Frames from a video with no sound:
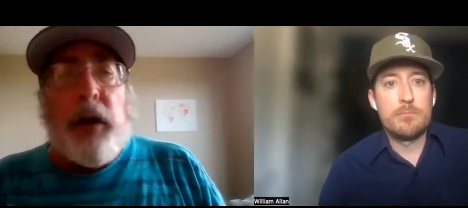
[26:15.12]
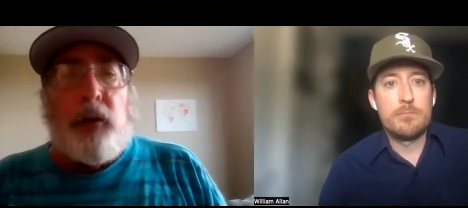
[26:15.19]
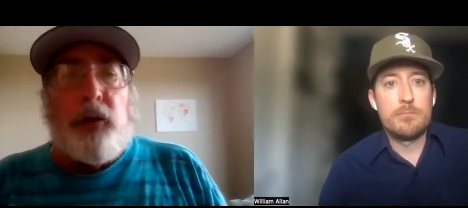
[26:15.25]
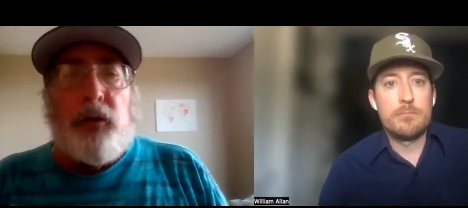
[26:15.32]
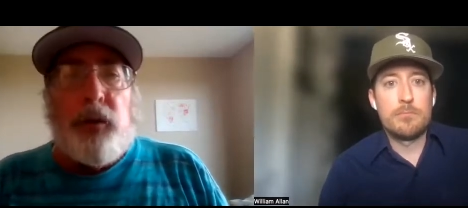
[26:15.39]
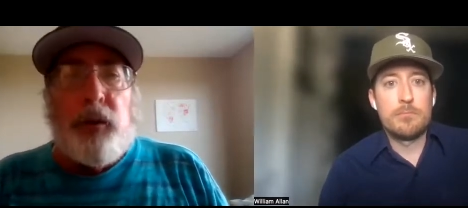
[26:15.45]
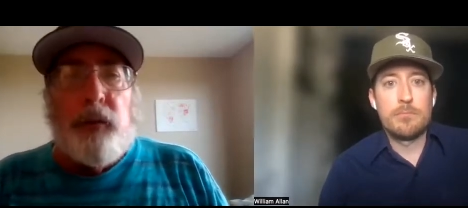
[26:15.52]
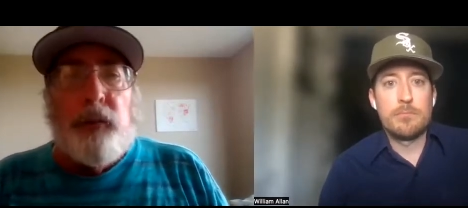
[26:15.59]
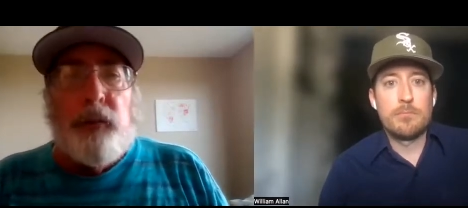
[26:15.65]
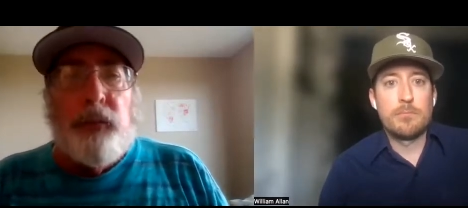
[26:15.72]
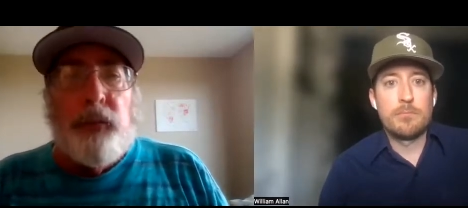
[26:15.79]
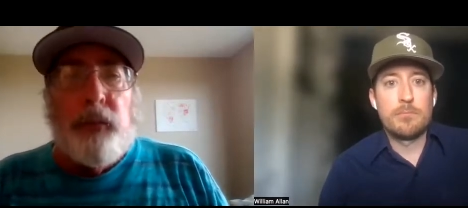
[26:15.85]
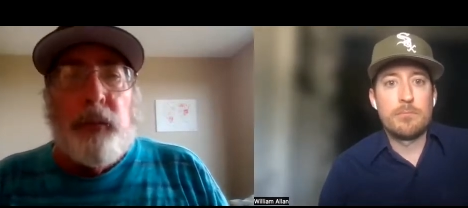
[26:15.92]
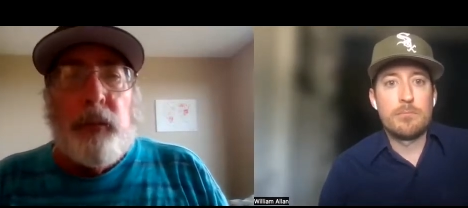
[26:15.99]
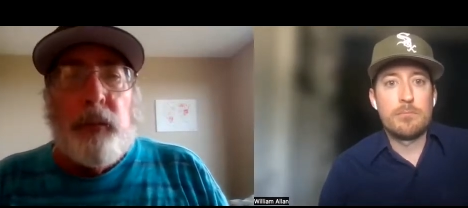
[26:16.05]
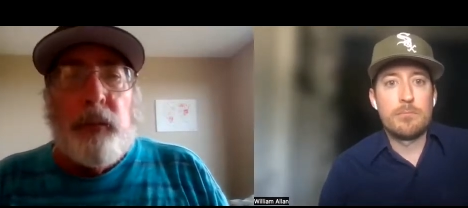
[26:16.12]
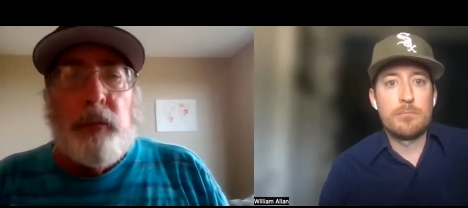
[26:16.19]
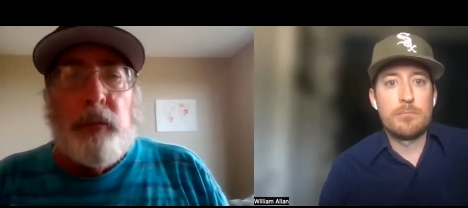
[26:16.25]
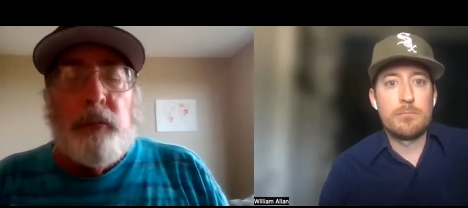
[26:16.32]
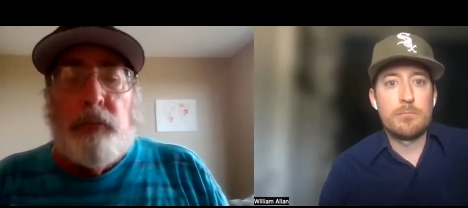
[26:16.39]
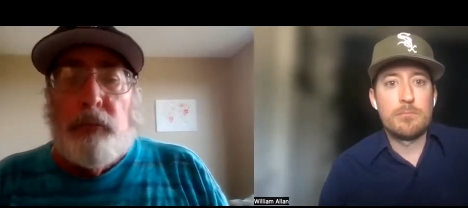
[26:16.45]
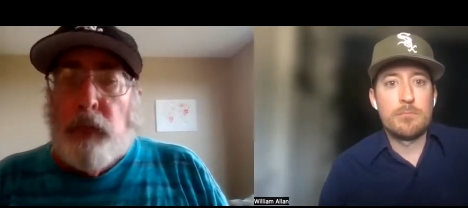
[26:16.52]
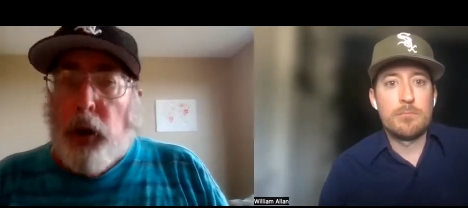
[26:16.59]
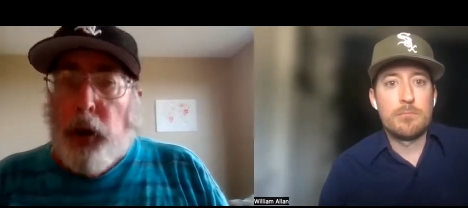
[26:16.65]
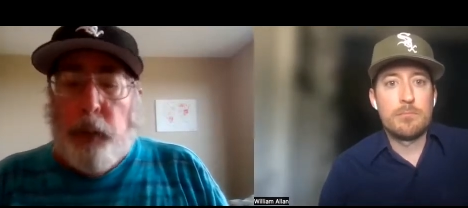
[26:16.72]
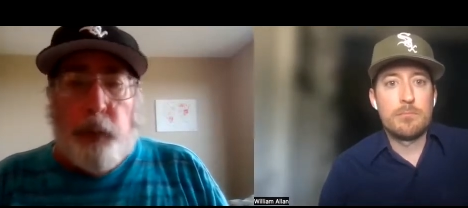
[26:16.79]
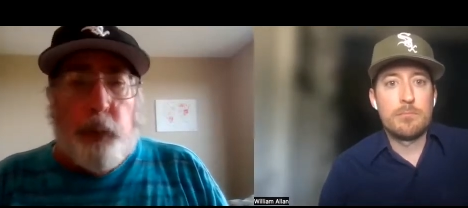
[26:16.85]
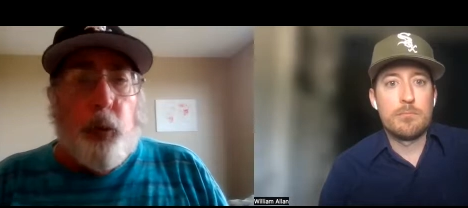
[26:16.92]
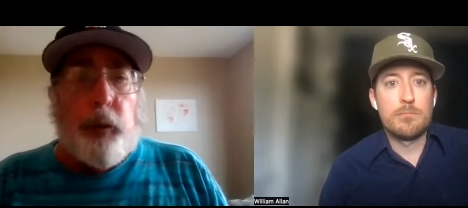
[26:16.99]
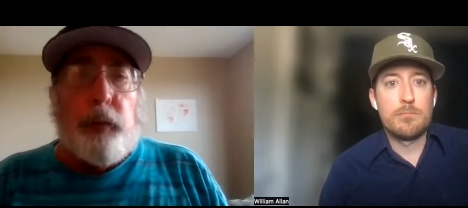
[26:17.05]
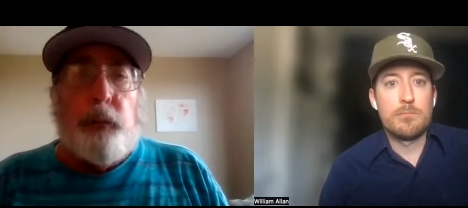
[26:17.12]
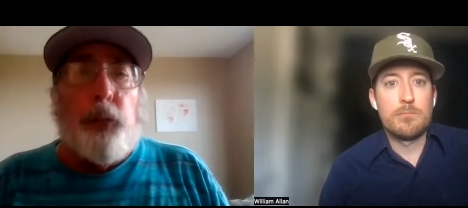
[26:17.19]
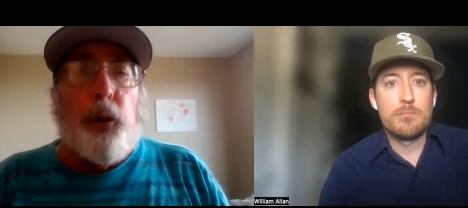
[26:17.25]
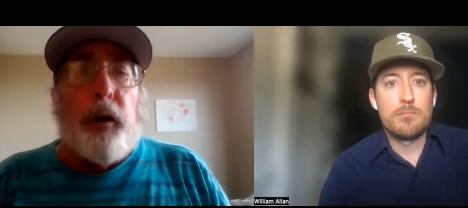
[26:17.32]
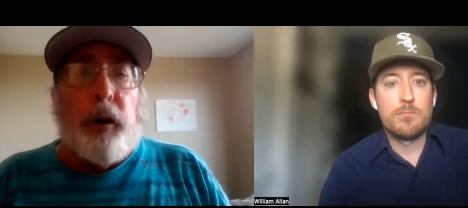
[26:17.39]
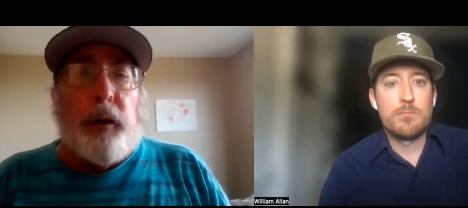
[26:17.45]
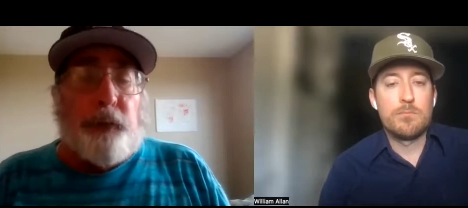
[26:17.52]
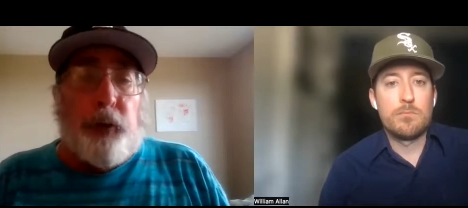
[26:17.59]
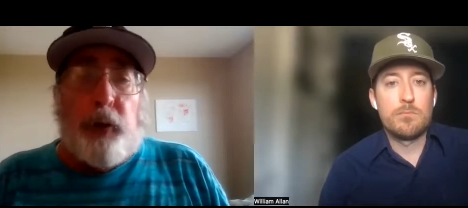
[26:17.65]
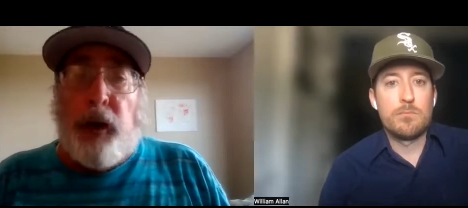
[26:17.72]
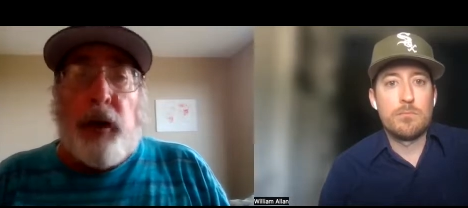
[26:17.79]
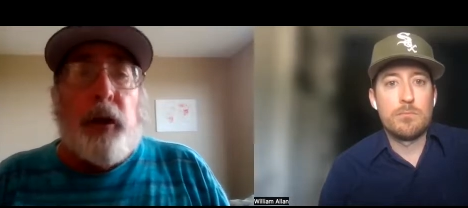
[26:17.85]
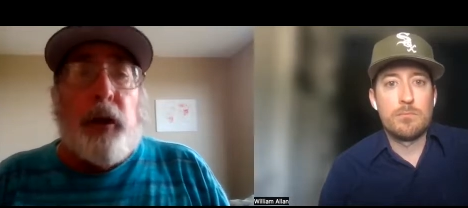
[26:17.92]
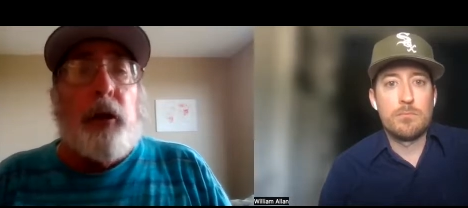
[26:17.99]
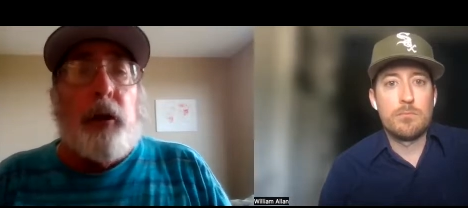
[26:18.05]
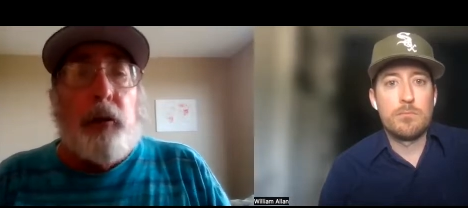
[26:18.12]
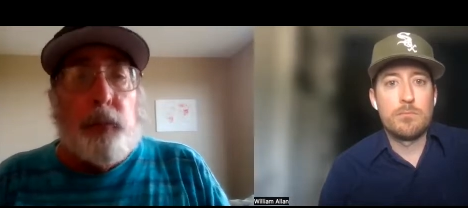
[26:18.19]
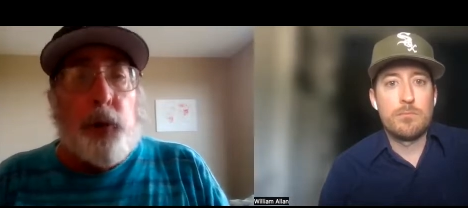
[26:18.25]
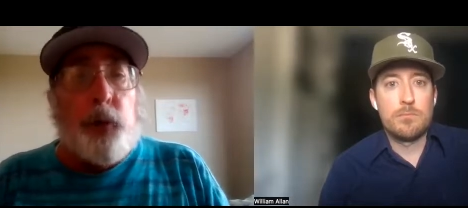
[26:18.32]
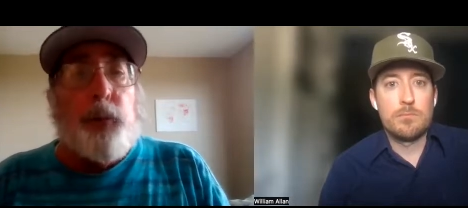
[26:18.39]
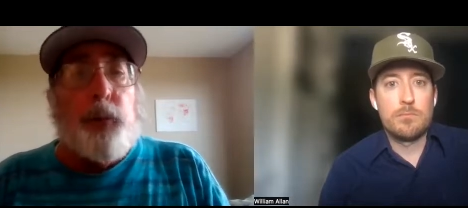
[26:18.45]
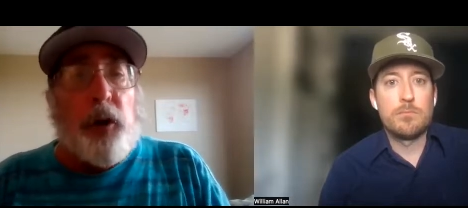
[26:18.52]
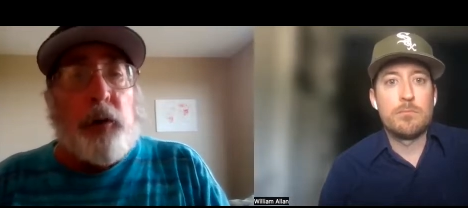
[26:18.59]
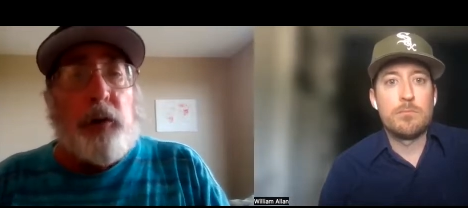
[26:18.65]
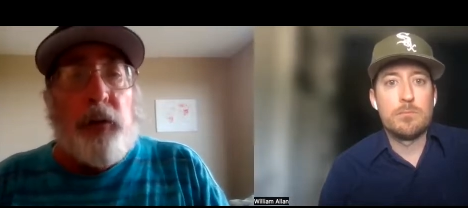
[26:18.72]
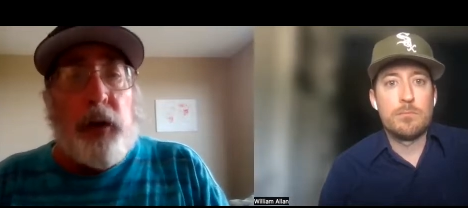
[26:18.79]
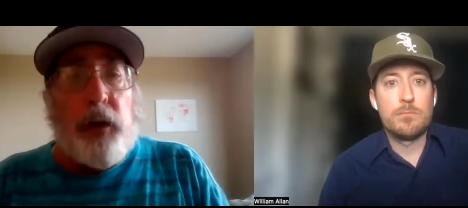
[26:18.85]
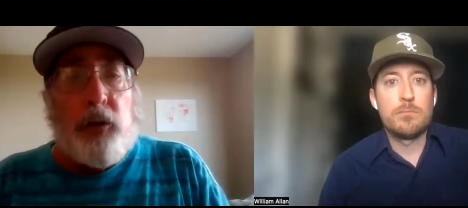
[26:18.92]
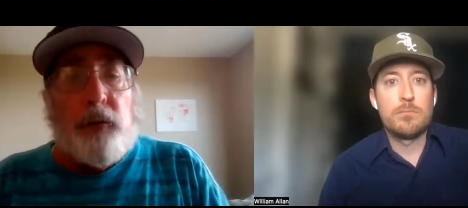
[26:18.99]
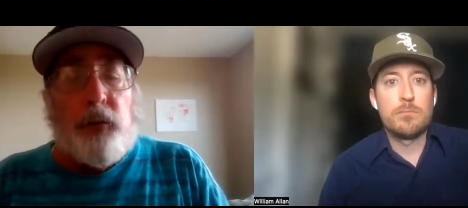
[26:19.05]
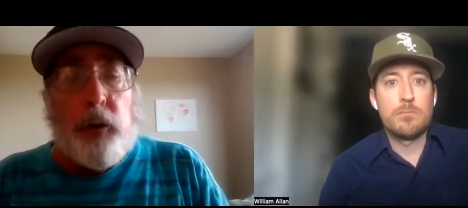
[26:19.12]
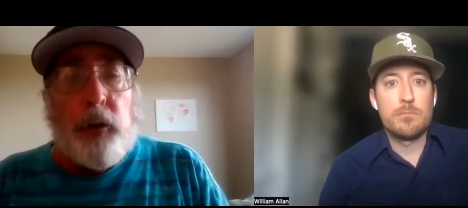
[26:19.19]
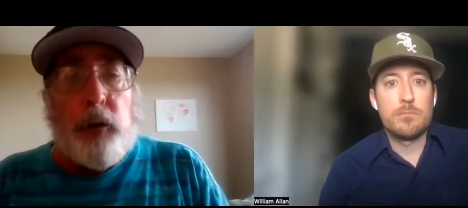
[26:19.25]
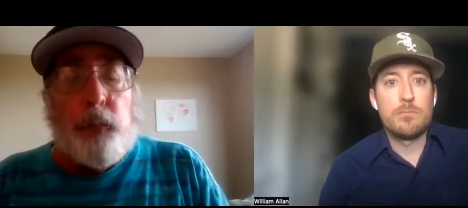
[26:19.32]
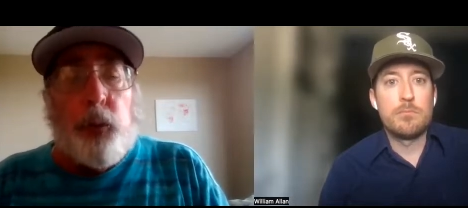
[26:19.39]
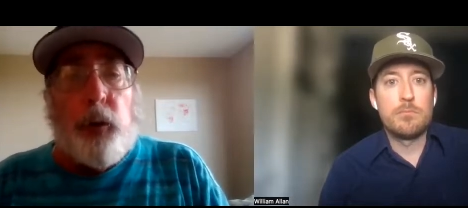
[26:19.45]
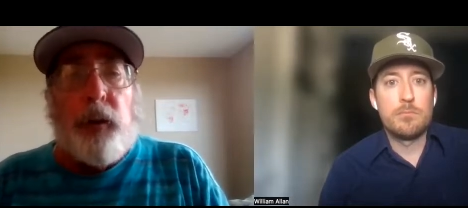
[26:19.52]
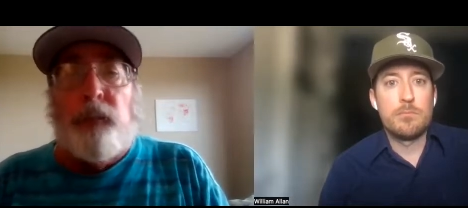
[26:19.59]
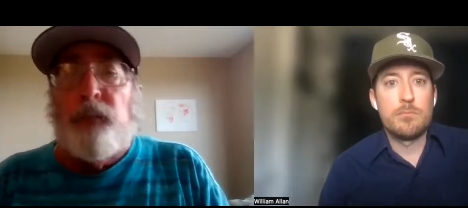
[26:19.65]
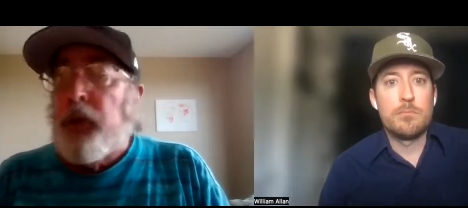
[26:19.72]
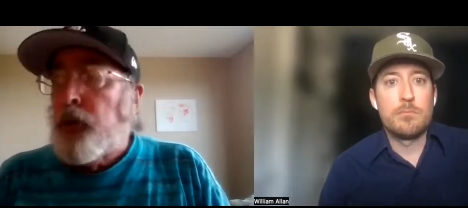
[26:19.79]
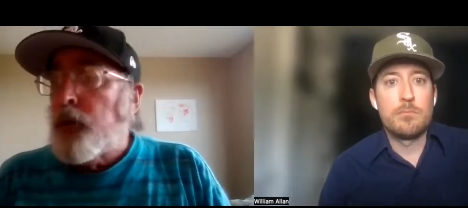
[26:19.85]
Speaker 1: outs, an important part. If you're not hitting homers, productive outs are very important.